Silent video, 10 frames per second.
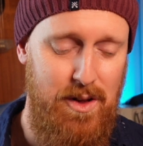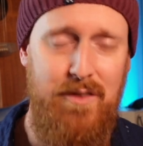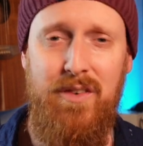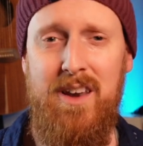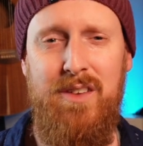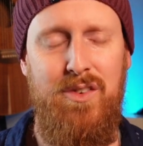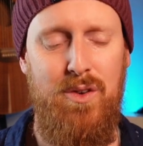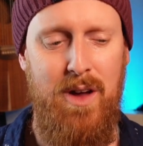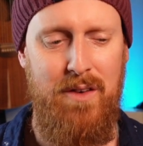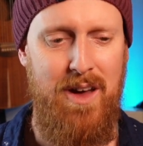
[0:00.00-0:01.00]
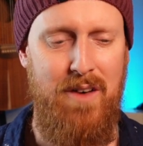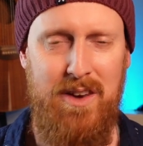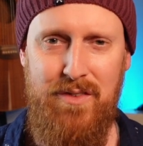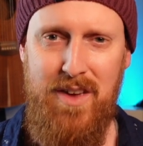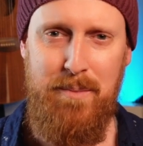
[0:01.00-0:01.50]
I find if you ever have
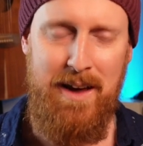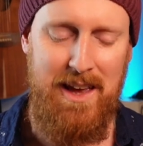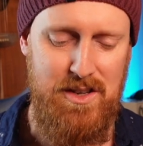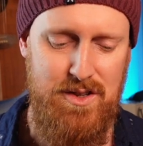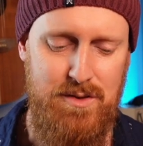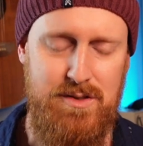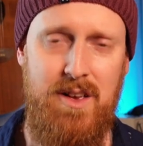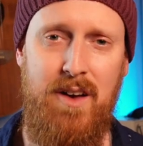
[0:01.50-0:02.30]
any feedback issues,